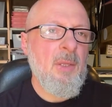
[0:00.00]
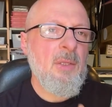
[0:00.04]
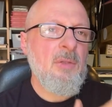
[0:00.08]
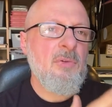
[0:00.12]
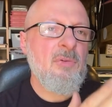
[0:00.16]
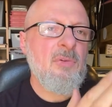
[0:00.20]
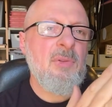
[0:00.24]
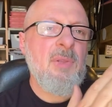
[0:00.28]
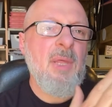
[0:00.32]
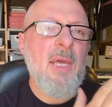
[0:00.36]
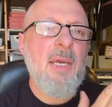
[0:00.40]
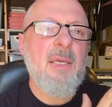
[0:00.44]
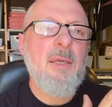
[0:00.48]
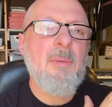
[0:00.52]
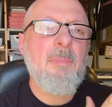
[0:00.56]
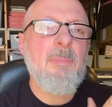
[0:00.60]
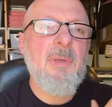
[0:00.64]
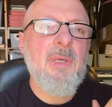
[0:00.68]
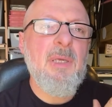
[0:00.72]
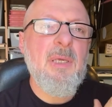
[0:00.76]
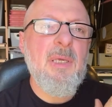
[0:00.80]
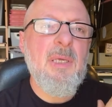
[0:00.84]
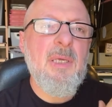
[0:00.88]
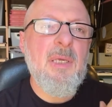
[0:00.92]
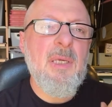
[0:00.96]
So that can
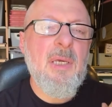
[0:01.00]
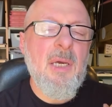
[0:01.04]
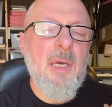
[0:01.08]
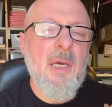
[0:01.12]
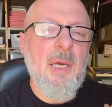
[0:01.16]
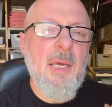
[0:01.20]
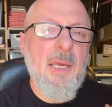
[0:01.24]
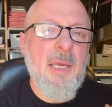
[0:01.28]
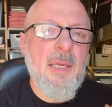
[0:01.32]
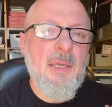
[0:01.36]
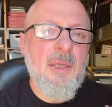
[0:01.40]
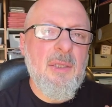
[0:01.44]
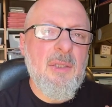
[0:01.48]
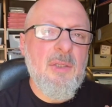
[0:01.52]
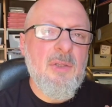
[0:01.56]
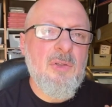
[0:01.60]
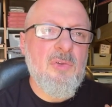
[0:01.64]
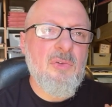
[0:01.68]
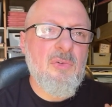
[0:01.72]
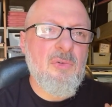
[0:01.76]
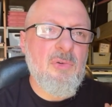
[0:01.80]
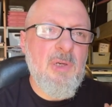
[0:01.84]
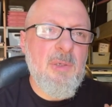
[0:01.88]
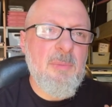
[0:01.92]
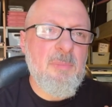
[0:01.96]
be
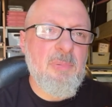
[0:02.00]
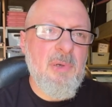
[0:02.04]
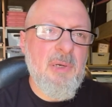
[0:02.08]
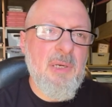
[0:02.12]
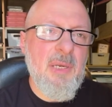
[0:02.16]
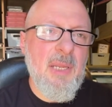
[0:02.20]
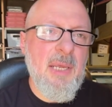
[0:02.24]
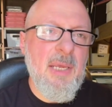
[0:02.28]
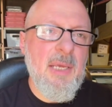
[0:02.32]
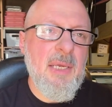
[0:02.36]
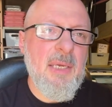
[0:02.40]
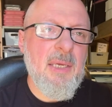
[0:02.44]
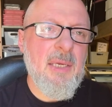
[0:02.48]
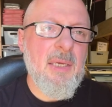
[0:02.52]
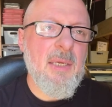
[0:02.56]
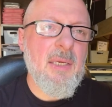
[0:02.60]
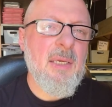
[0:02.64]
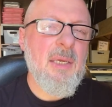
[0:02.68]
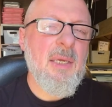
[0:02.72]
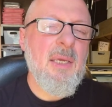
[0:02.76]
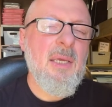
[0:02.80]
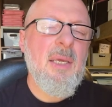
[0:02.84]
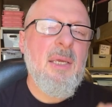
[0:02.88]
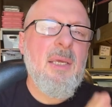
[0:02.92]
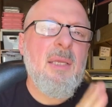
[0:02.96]
screen print ink,
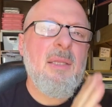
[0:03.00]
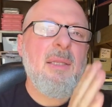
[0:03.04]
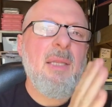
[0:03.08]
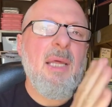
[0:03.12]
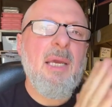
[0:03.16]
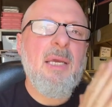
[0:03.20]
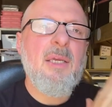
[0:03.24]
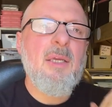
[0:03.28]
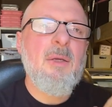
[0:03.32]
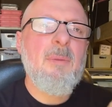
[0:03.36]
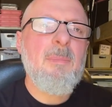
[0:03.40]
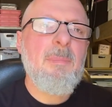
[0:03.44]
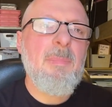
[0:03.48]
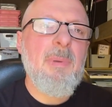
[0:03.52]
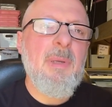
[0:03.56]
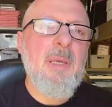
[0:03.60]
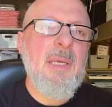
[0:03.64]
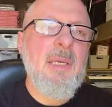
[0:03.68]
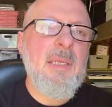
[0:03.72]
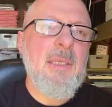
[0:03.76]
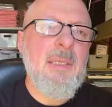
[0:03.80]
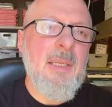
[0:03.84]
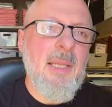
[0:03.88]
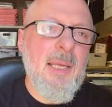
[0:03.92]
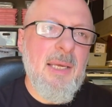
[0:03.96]
that could
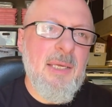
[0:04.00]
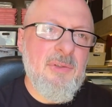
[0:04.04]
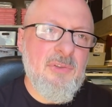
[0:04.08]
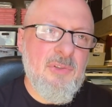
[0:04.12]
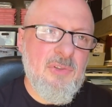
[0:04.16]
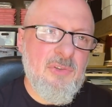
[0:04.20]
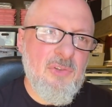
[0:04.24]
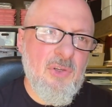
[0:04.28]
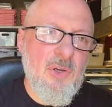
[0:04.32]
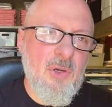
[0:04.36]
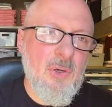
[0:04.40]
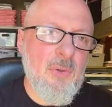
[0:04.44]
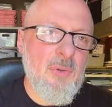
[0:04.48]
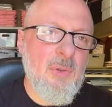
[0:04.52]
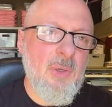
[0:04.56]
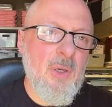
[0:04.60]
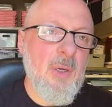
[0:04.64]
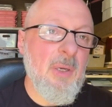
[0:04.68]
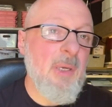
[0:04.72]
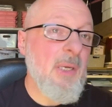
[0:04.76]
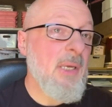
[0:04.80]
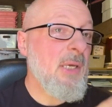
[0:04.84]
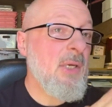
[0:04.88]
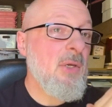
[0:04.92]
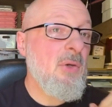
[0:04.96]
be laser toner,
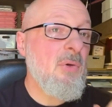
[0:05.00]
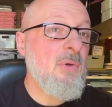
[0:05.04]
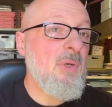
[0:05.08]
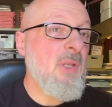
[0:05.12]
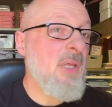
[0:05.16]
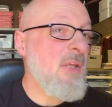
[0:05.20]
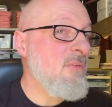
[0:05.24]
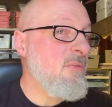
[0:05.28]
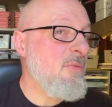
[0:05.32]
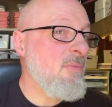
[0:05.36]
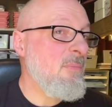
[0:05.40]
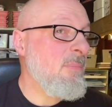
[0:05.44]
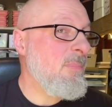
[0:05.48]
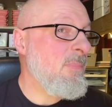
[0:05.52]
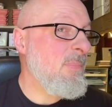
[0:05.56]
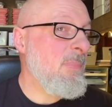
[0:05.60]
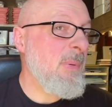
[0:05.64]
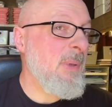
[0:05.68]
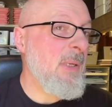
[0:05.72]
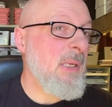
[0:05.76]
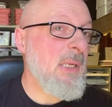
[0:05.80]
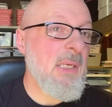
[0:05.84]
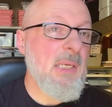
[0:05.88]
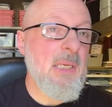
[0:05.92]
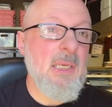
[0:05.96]
it could even
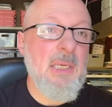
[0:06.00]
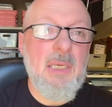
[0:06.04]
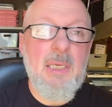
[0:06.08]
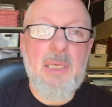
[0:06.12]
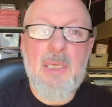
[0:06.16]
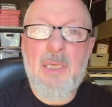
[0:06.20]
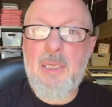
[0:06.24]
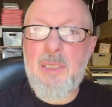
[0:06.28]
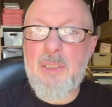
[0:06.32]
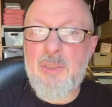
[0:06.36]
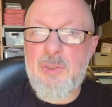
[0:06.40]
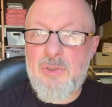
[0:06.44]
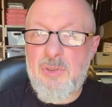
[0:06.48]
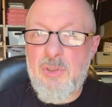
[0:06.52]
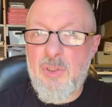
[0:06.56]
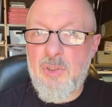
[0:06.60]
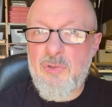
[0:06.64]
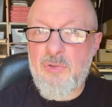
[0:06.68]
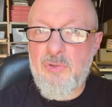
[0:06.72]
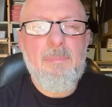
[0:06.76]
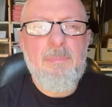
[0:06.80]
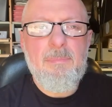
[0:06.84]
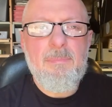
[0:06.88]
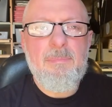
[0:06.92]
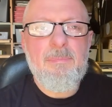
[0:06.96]
be
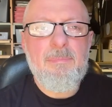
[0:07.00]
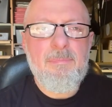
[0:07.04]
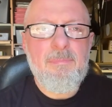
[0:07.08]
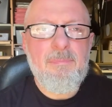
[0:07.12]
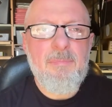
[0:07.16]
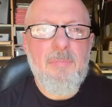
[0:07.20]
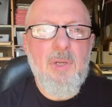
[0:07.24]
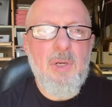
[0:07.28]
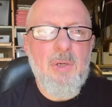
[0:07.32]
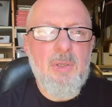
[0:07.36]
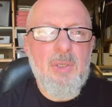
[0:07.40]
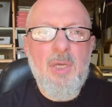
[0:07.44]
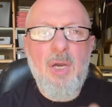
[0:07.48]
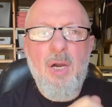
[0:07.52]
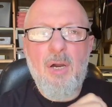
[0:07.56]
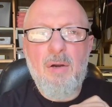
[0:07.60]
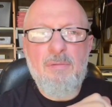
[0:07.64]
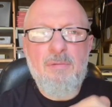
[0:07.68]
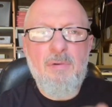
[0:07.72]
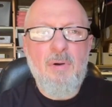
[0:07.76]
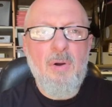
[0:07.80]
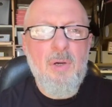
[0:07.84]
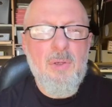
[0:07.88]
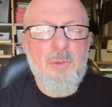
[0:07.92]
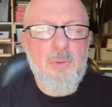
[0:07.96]
just cut
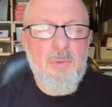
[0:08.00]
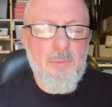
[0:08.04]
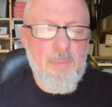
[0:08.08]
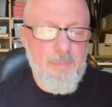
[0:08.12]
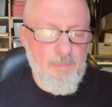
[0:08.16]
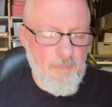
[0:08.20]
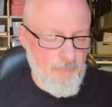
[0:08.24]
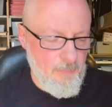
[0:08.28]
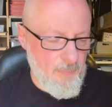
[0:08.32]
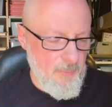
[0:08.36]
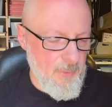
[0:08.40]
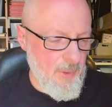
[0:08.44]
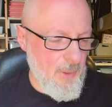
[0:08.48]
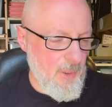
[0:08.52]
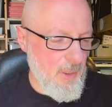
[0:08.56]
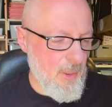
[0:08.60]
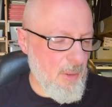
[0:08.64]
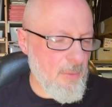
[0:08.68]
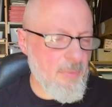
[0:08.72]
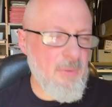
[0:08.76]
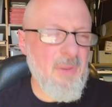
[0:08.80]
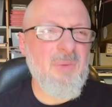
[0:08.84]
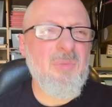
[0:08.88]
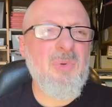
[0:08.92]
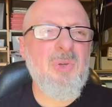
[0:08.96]
vinyl. I
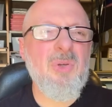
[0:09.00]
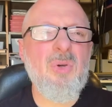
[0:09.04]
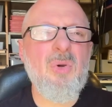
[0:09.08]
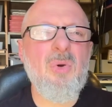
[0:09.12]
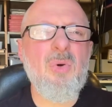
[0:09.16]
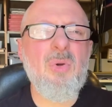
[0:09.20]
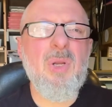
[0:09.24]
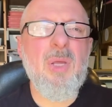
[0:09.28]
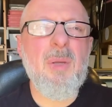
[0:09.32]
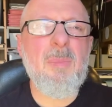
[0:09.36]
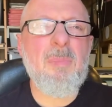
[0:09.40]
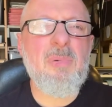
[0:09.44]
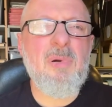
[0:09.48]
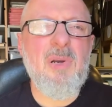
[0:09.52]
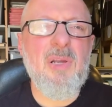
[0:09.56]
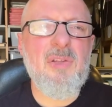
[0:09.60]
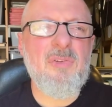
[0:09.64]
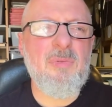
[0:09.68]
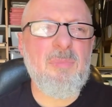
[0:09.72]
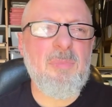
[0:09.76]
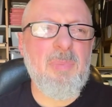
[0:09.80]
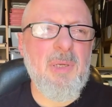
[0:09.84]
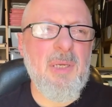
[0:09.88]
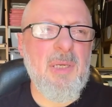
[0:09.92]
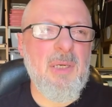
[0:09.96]
think we call it press
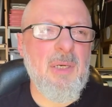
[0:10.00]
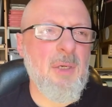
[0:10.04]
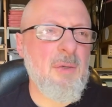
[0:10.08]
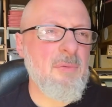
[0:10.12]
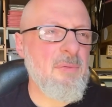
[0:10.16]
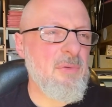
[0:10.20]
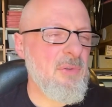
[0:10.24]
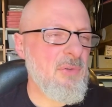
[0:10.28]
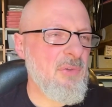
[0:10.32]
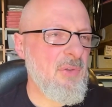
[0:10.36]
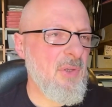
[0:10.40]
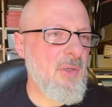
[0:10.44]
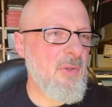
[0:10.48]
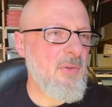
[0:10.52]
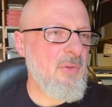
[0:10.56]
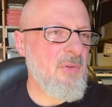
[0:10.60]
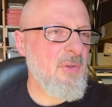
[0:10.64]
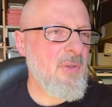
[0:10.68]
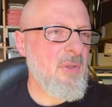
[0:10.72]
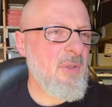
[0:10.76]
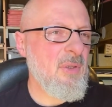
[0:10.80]
and peel over in the States.